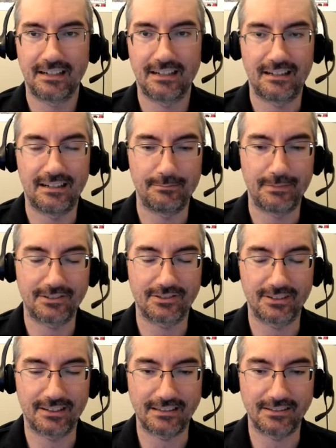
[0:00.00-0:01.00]
and make
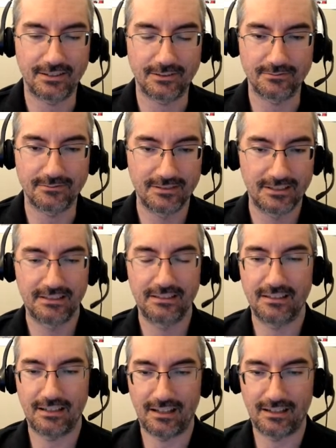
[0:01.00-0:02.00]
sure that you don't
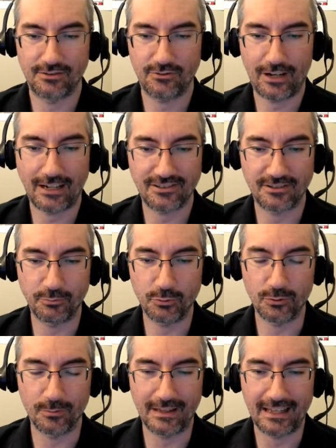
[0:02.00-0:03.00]
trash the
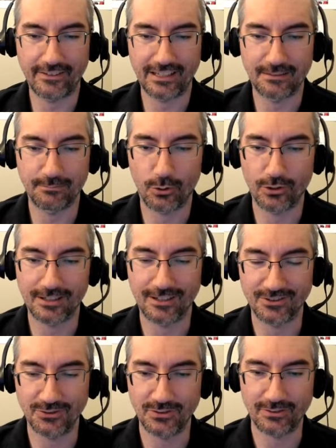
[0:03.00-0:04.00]
pool by having it imported
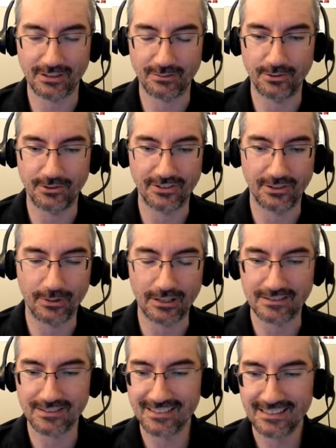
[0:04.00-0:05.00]
on two different computers at
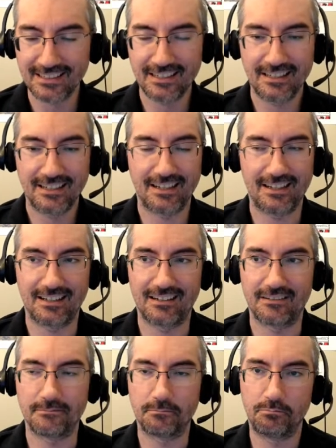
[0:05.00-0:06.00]
once.
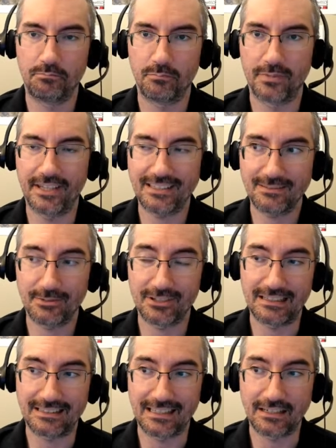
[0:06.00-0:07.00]
But that's about
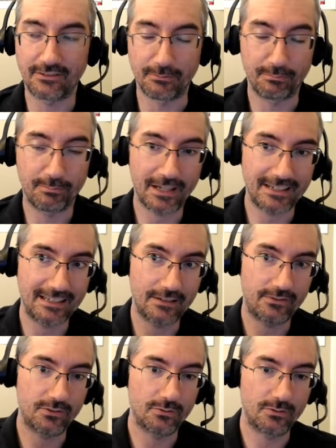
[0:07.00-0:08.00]
the extent of it. But
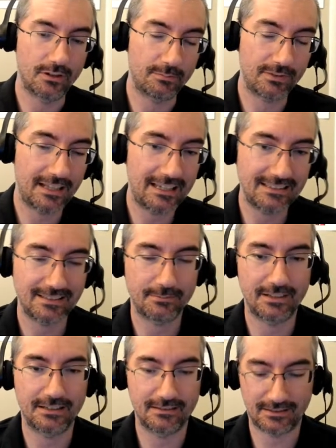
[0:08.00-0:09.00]
if you apply
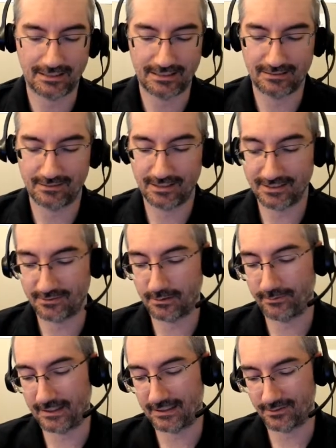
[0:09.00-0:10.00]
something like
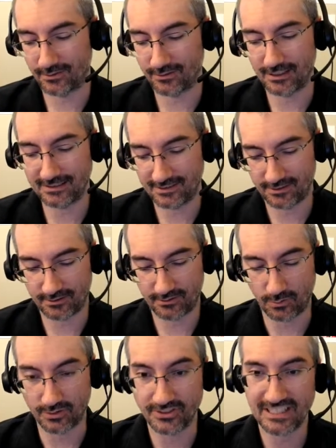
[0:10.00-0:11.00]
LusterFS or Gluster
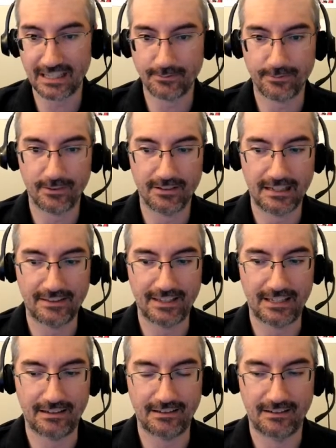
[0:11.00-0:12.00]
or Ceph, and
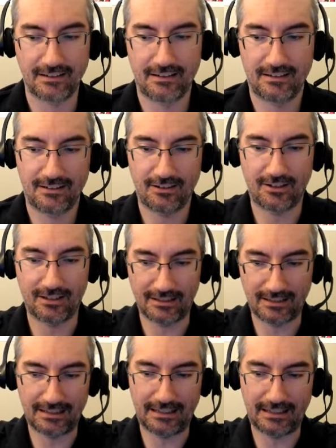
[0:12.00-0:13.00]
then
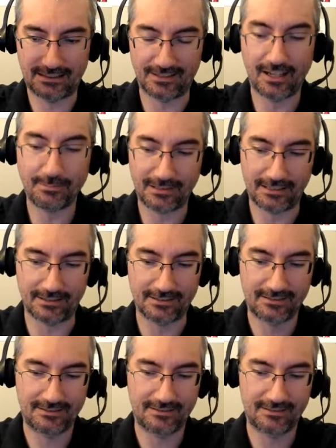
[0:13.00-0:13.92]
at the top layer,